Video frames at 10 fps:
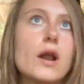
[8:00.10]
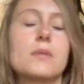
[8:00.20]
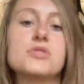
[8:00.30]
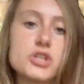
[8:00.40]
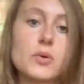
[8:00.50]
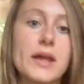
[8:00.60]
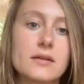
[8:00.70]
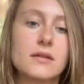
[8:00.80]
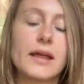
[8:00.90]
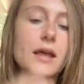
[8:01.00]
I'm doing.
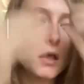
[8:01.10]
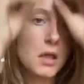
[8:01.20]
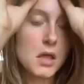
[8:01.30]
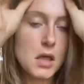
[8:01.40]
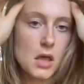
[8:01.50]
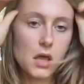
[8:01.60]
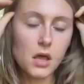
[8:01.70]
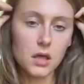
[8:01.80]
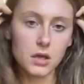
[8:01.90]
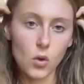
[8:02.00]
Like,
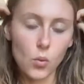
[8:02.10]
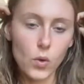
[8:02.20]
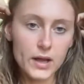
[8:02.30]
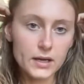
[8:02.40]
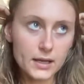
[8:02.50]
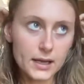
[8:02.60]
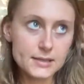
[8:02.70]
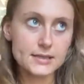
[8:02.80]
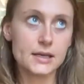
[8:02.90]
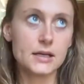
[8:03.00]
what
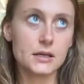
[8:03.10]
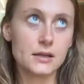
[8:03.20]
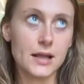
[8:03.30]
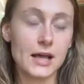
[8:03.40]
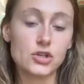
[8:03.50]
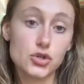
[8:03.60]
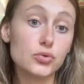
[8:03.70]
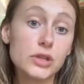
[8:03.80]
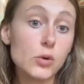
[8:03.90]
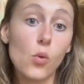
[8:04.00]
is it that I
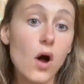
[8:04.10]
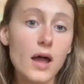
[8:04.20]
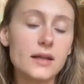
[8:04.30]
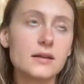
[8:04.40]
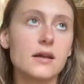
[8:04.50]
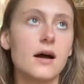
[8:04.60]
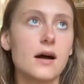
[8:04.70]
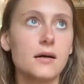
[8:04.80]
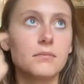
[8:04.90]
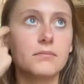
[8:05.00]
truly want?
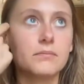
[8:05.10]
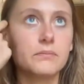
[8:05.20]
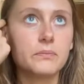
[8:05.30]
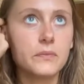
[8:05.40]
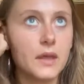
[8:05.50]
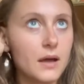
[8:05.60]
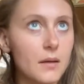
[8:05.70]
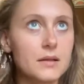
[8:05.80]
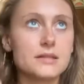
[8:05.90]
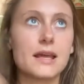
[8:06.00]

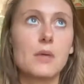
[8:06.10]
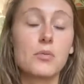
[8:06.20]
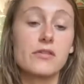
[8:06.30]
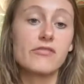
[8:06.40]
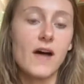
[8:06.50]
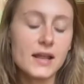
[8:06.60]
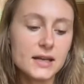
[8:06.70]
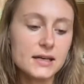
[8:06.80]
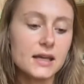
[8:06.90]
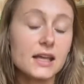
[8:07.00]
It's like I'm
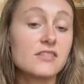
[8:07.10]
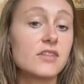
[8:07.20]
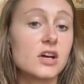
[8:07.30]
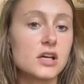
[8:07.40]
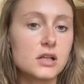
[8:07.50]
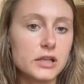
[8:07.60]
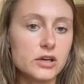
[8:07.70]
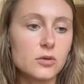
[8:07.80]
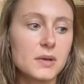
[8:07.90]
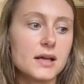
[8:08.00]
refining and getting very
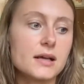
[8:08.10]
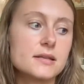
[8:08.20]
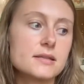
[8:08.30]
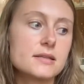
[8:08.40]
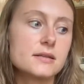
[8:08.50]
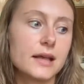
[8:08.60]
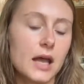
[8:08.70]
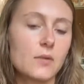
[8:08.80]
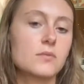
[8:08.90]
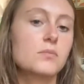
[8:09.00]
clear, because like
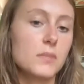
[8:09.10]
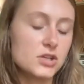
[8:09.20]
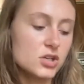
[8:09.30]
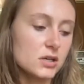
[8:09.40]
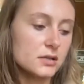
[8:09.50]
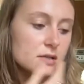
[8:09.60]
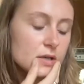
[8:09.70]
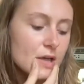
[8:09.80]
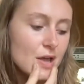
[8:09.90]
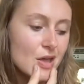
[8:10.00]
I mentioned
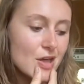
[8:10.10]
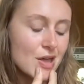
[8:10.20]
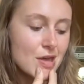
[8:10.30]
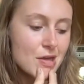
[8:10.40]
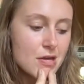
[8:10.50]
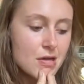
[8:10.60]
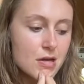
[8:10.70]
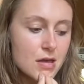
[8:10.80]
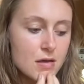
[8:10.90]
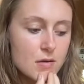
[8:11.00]

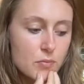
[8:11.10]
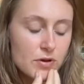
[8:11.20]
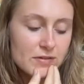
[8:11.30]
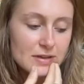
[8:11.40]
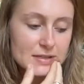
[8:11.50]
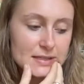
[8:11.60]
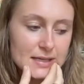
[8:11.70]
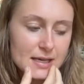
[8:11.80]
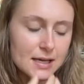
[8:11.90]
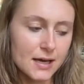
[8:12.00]

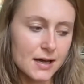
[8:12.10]
previously,